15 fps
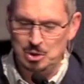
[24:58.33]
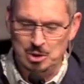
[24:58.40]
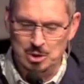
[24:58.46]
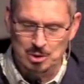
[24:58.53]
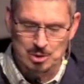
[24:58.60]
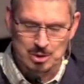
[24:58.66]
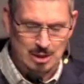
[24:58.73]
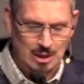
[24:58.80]
the New
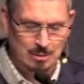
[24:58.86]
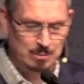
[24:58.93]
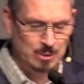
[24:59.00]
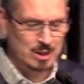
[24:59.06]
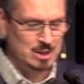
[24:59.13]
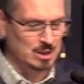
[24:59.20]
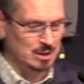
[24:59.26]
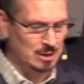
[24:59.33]
Year's
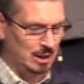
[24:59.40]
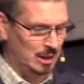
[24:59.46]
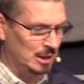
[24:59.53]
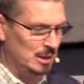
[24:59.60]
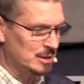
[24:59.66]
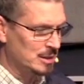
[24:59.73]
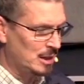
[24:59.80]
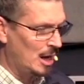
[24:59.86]
celebration
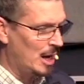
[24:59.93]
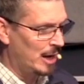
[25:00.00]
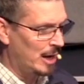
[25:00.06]
thing, and this